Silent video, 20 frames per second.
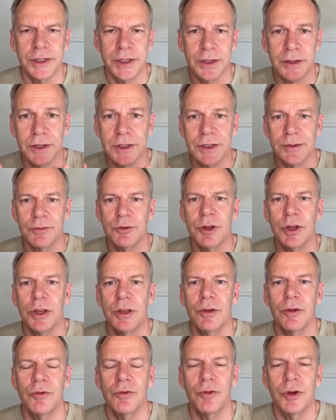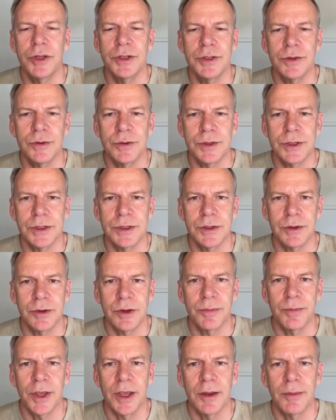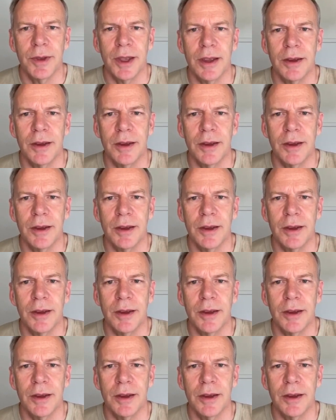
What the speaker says: There's some really good resources on the PMA